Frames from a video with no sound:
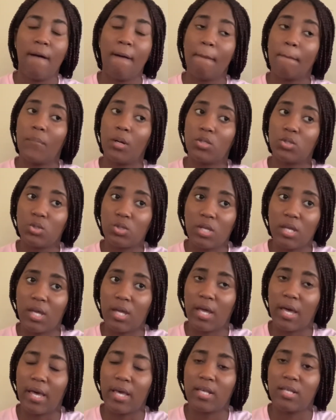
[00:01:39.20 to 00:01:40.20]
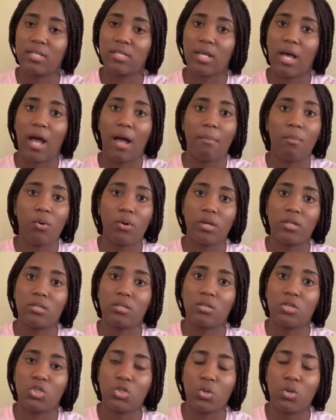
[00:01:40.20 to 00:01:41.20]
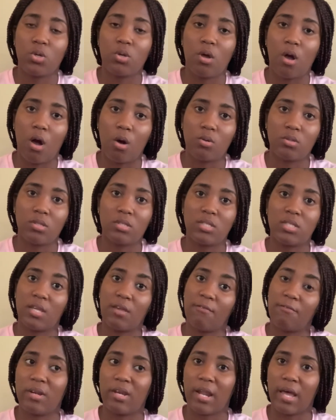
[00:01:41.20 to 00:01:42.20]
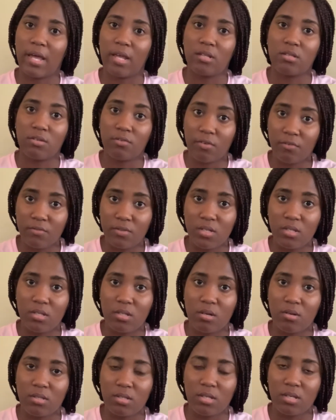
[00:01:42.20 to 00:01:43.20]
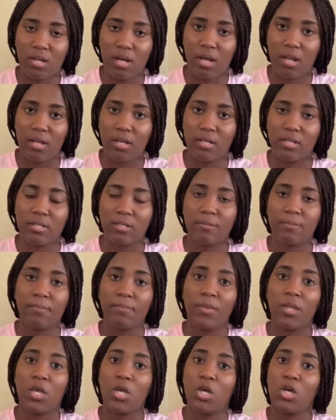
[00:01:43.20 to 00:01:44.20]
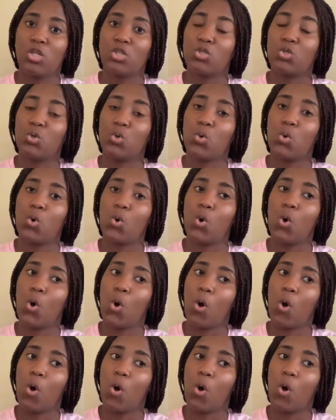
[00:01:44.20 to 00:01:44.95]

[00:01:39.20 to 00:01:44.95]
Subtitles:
But today, guys, I'm going to show you how to save $9,000 to $15,000 to